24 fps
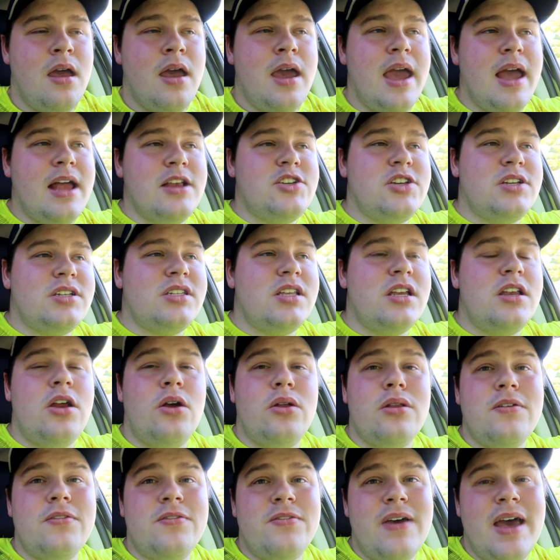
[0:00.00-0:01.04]
And just to
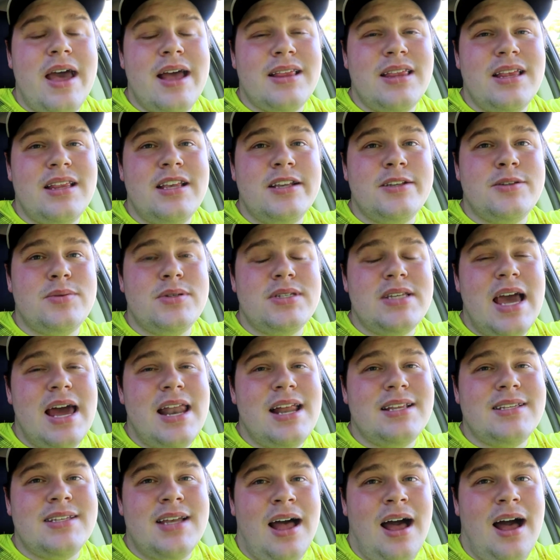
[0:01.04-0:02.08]
know the fact that this was at
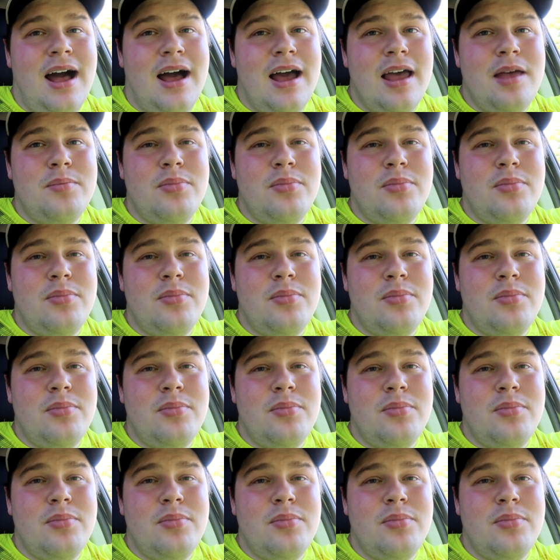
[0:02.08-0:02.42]
a time